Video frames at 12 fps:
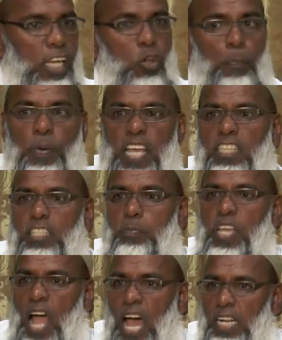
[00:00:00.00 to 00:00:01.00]
Can you please
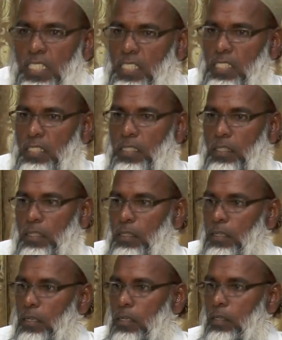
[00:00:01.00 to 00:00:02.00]
be honest?
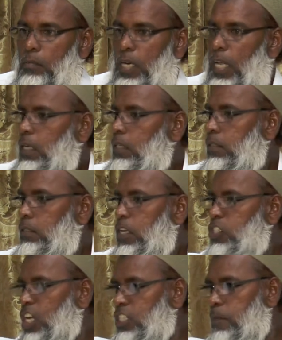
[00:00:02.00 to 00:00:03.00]
Brother, you're
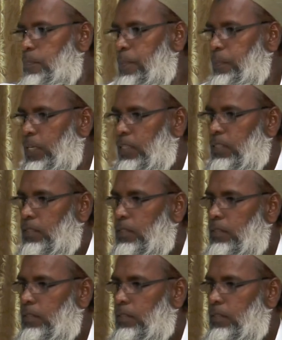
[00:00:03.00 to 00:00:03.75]
judging people.